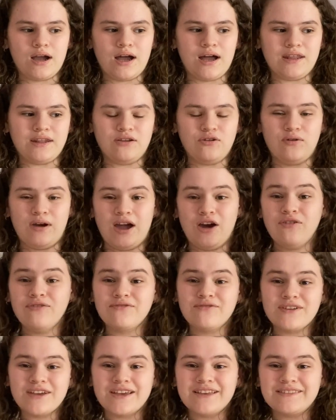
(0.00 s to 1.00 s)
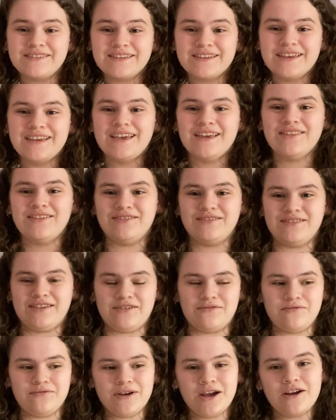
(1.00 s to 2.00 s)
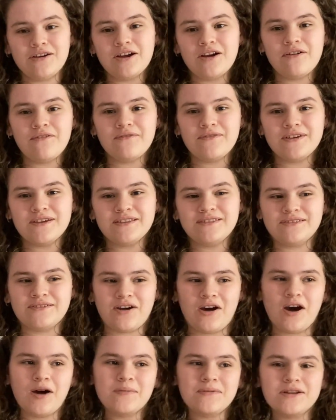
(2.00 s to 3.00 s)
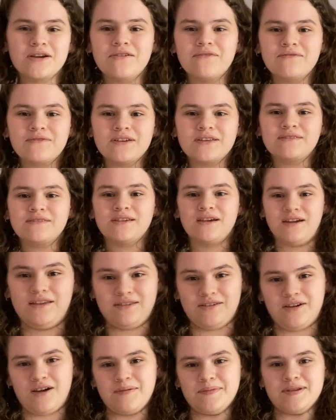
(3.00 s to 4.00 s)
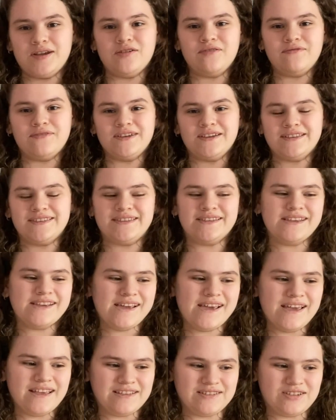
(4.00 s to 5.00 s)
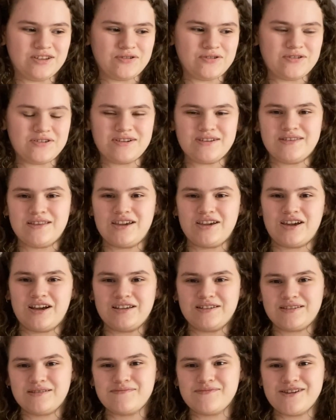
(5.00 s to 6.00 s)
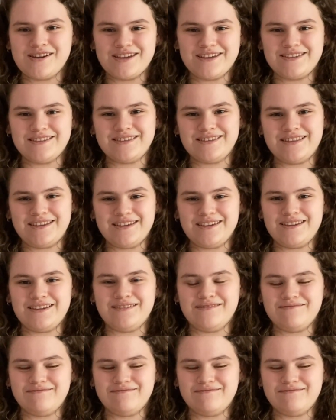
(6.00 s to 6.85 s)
a new outfit. There's rare outfits, common outfits, uncommon outfits. So you can customize the